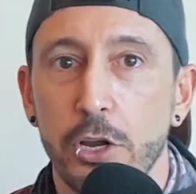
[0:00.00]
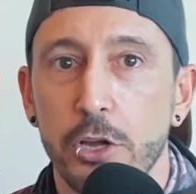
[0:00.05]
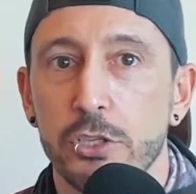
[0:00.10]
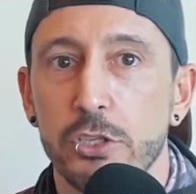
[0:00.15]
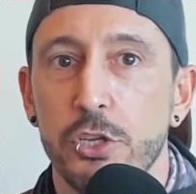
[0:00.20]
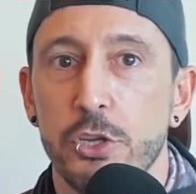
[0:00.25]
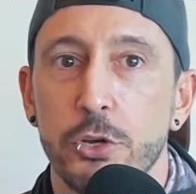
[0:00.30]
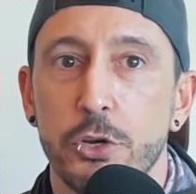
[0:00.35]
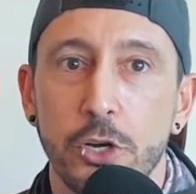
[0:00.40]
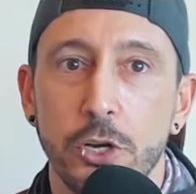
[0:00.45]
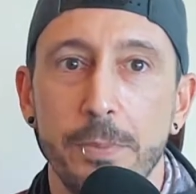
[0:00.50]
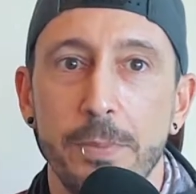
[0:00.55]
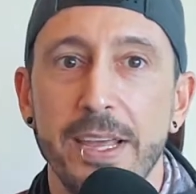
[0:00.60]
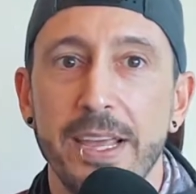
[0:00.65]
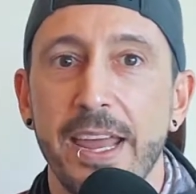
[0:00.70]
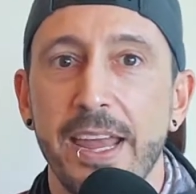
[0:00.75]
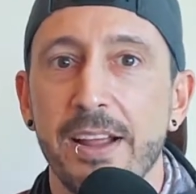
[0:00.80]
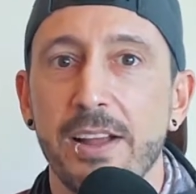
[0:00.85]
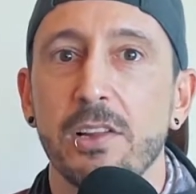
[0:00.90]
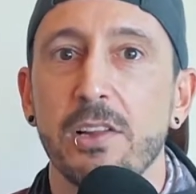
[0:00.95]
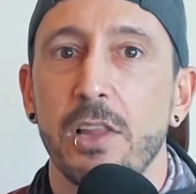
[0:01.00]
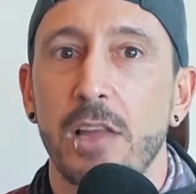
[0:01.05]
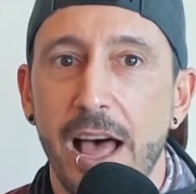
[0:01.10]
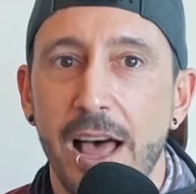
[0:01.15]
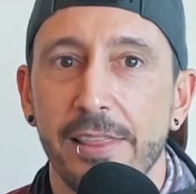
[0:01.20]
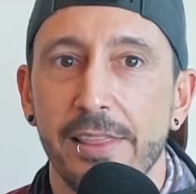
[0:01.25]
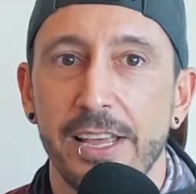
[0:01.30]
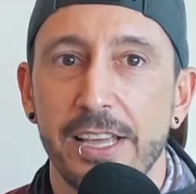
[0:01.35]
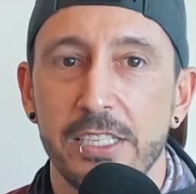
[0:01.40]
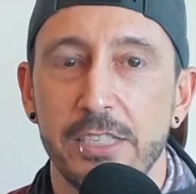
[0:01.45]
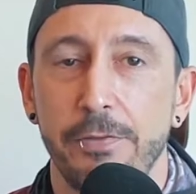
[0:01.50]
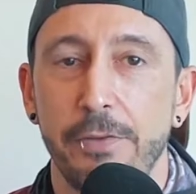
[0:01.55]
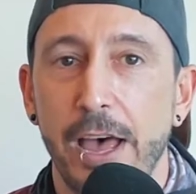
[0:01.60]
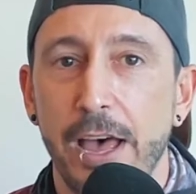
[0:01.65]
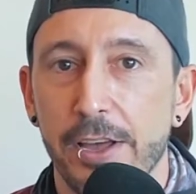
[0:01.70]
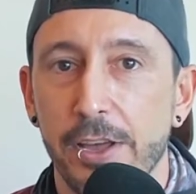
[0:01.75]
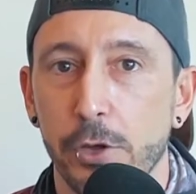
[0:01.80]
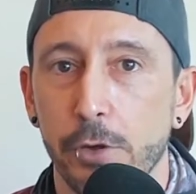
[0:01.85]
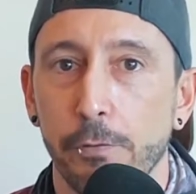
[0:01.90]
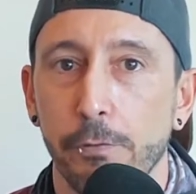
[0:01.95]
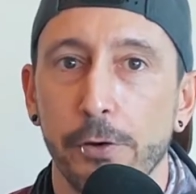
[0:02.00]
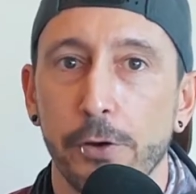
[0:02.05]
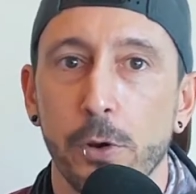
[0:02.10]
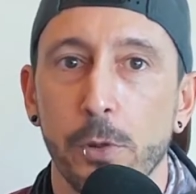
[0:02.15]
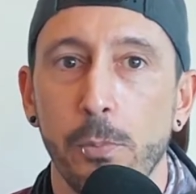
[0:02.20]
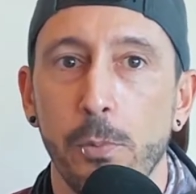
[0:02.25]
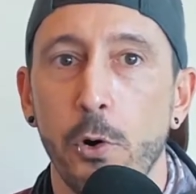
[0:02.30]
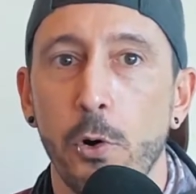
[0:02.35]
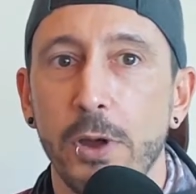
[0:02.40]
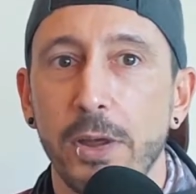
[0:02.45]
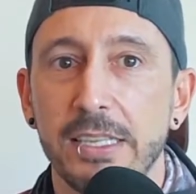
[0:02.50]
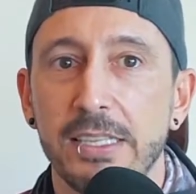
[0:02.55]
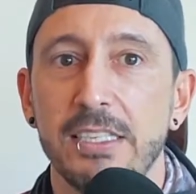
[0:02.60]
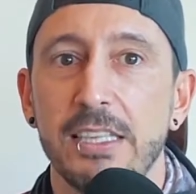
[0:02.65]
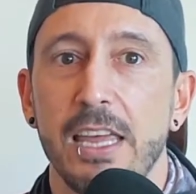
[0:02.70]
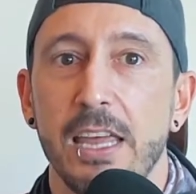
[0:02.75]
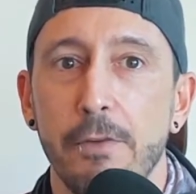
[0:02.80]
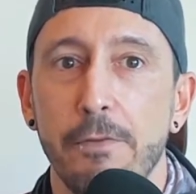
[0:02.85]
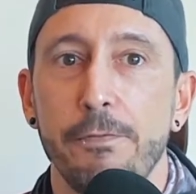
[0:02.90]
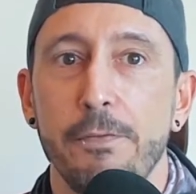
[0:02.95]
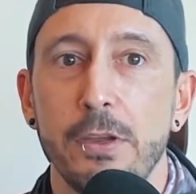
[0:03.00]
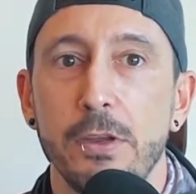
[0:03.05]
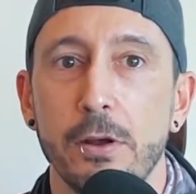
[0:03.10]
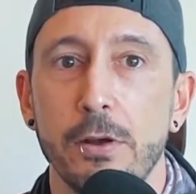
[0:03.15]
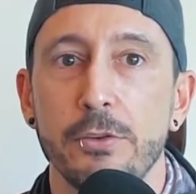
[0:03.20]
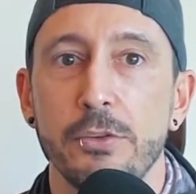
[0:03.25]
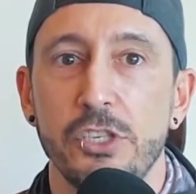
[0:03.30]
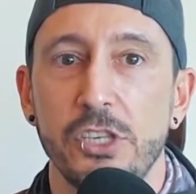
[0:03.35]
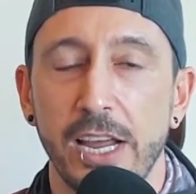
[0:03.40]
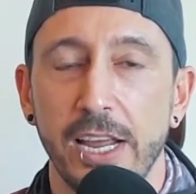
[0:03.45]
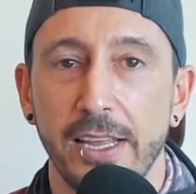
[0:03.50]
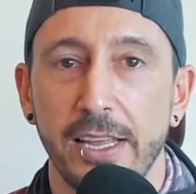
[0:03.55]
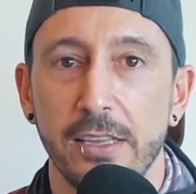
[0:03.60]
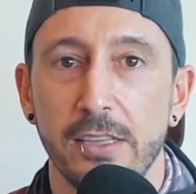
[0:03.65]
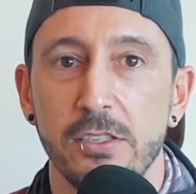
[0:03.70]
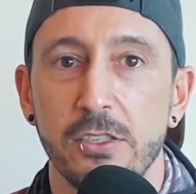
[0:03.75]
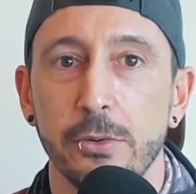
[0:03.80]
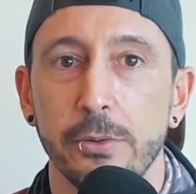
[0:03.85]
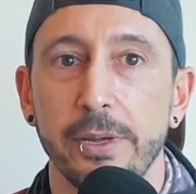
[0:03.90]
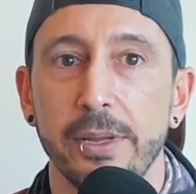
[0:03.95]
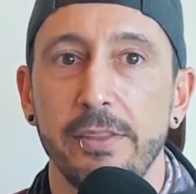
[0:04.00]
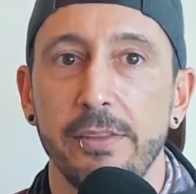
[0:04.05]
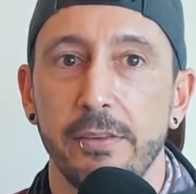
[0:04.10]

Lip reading: so you could be getting a lot less value for your points if you don't check into it.